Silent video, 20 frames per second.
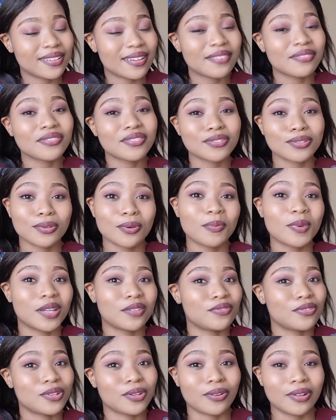I feel so
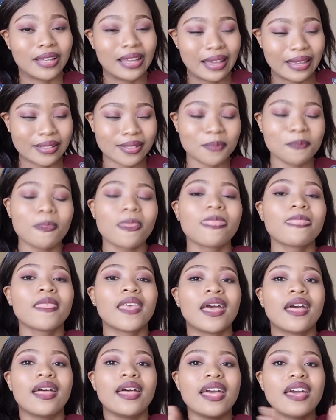bad for you guys.
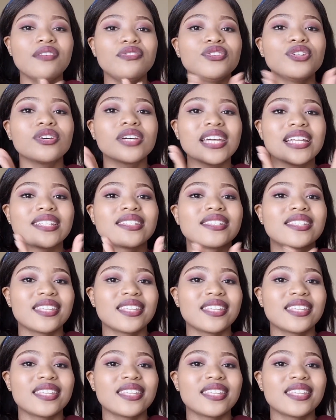If you can